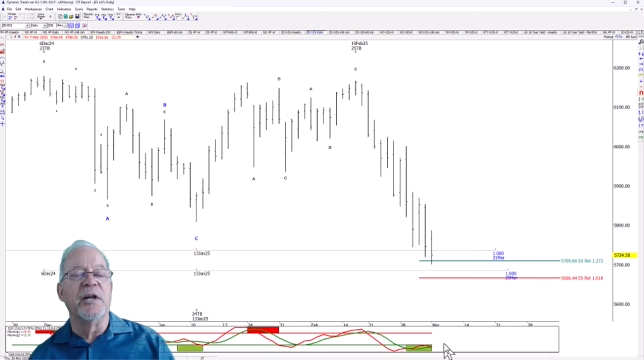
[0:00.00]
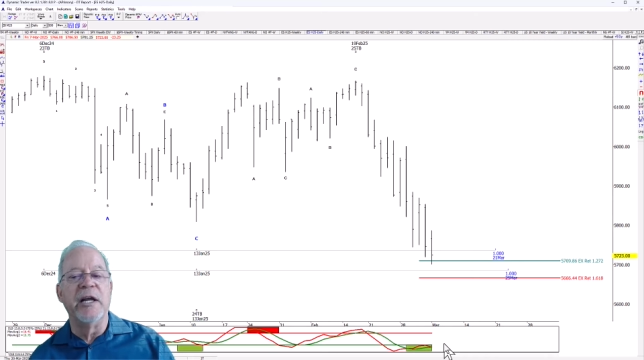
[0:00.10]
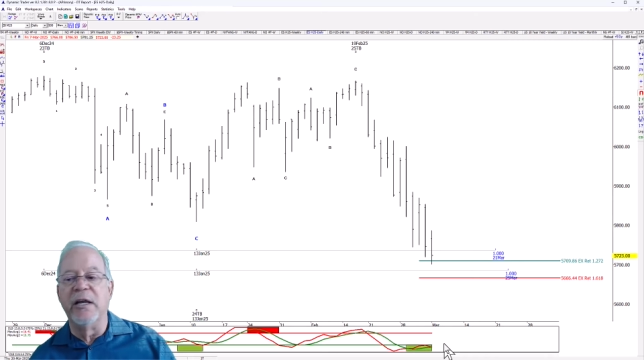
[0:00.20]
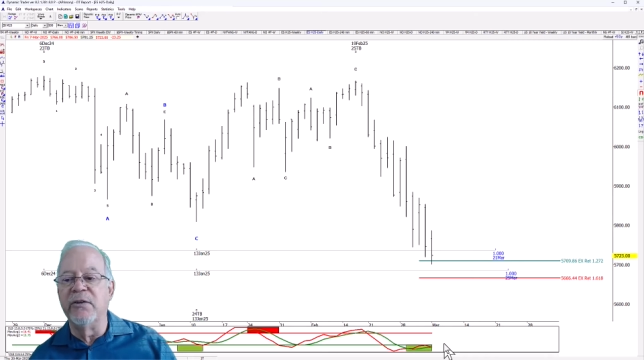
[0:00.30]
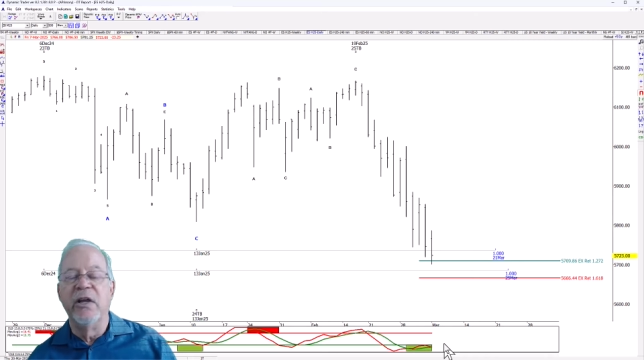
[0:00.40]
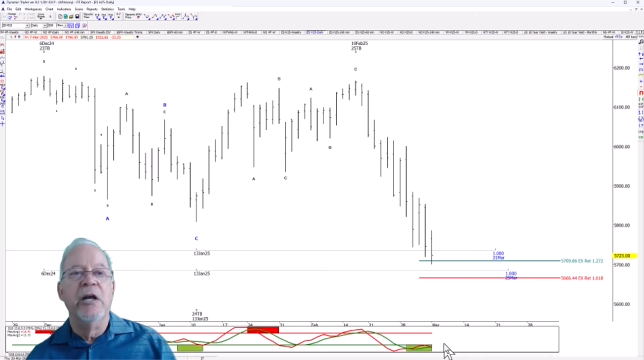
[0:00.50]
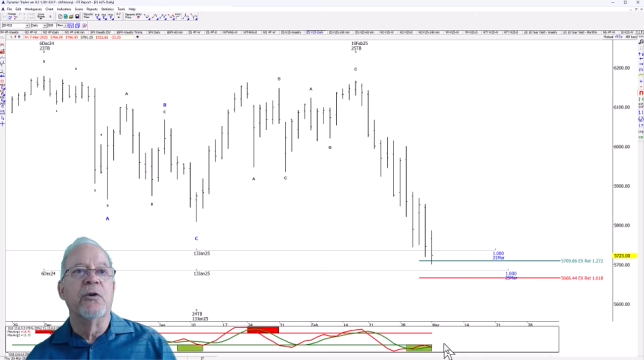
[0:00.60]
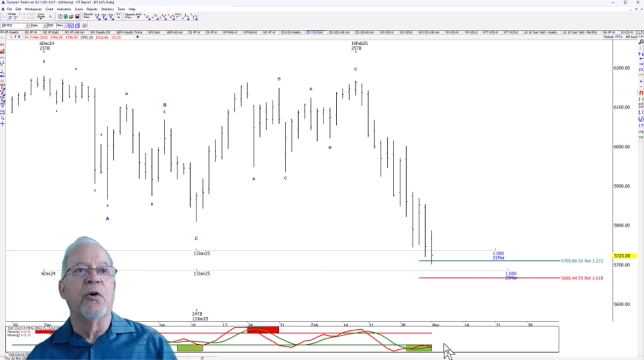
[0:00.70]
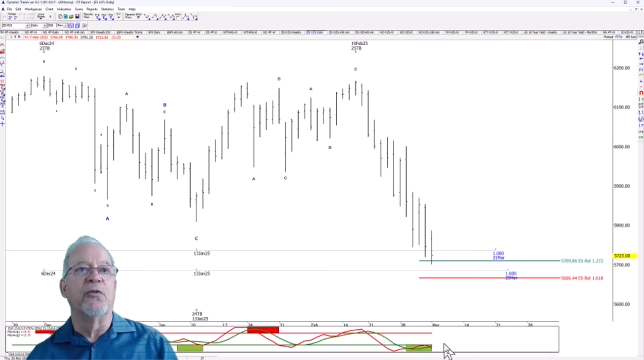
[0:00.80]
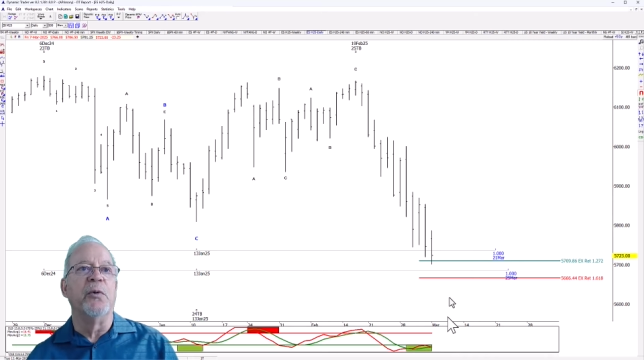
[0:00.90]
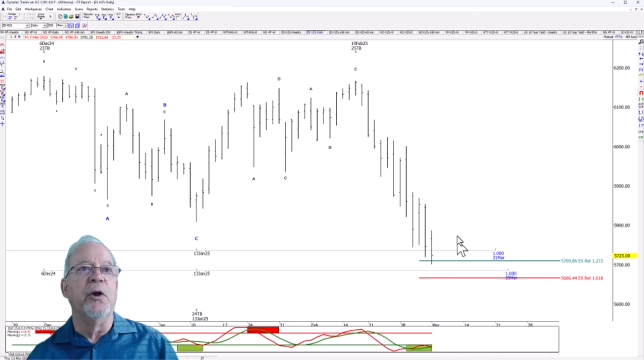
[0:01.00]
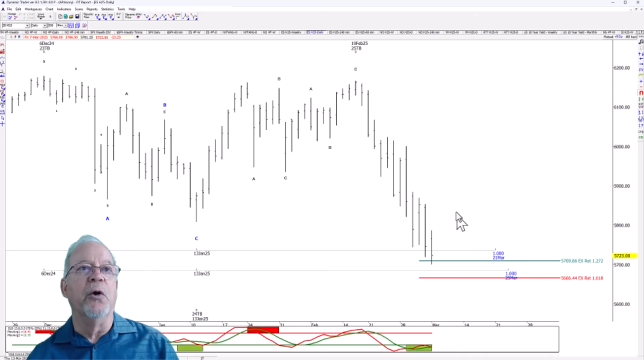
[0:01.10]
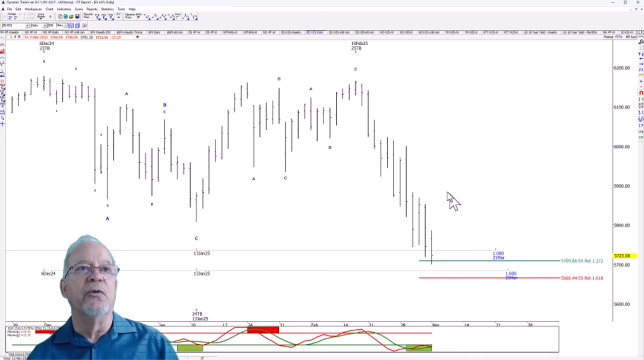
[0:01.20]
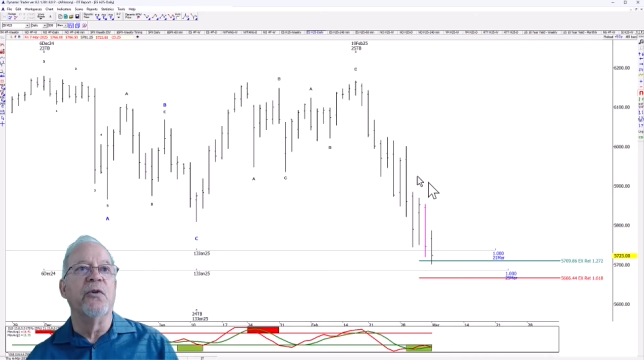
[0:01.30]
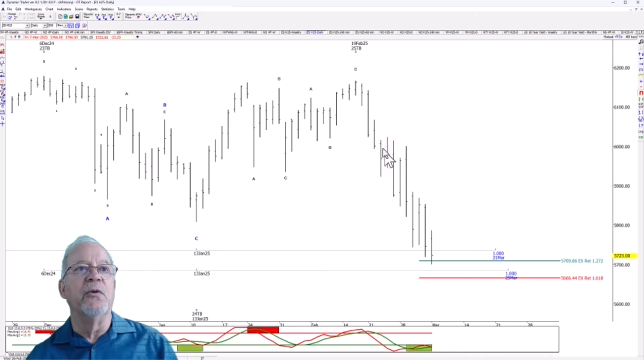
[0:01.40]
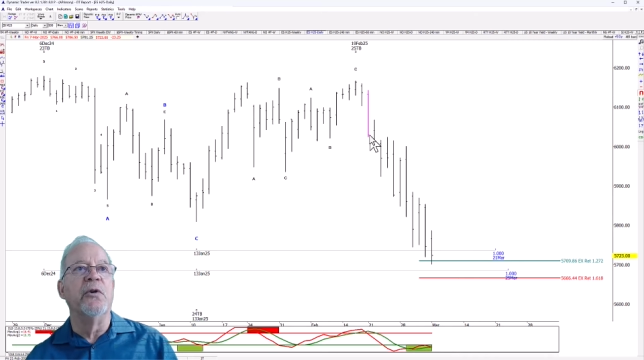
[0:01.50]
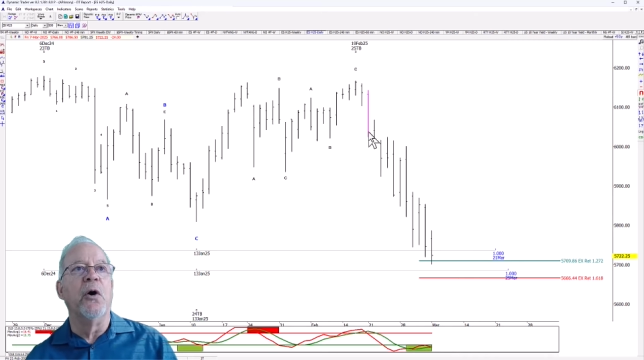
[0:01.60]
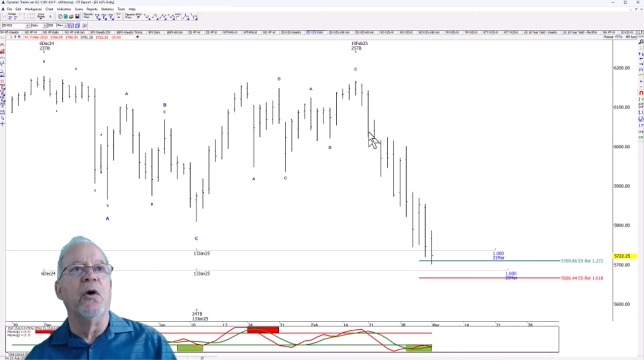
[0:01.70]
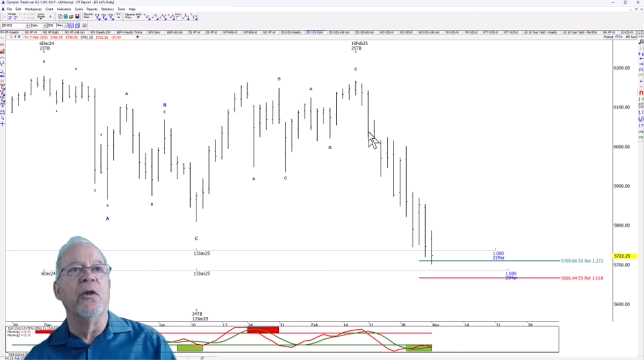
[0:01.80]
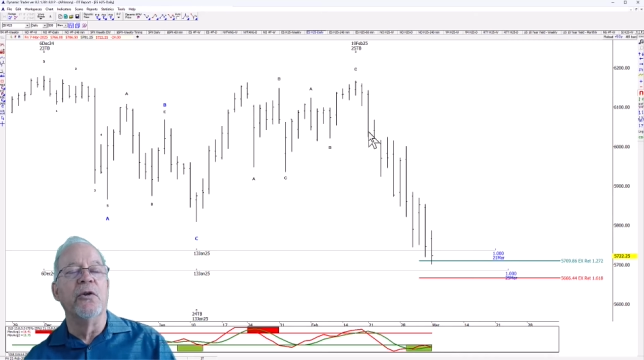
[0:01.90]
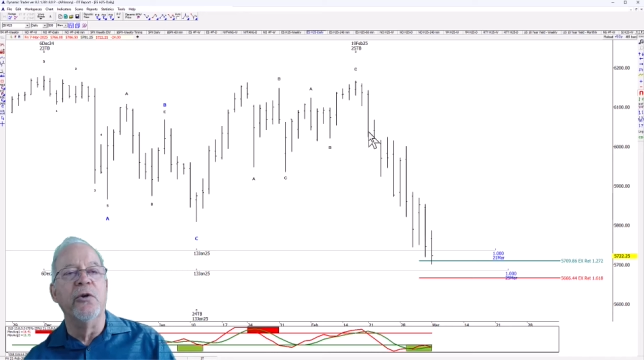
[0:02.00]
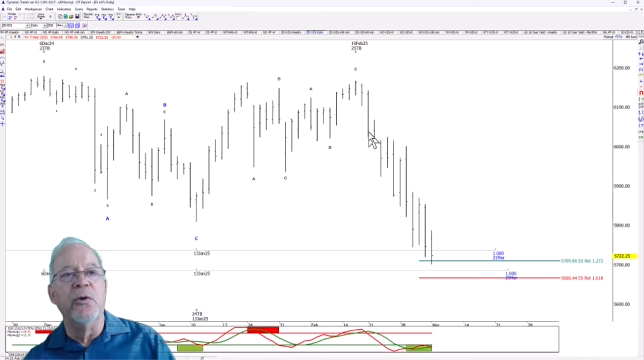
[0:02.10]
Of course, we know all the news